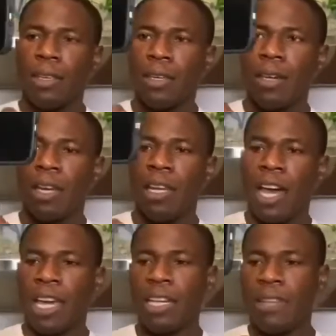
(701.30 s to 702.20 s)
and I
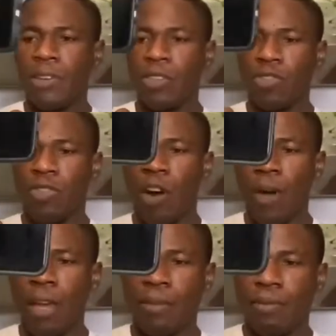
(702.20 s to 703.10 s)
can either control
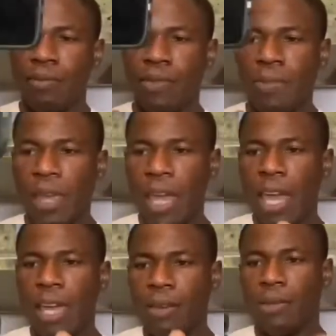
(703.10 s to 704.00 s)
it from
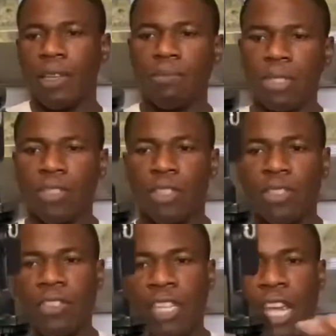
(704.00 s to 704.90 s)
here, but as you
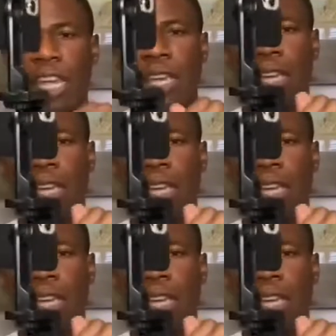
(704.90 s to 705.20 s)
can see,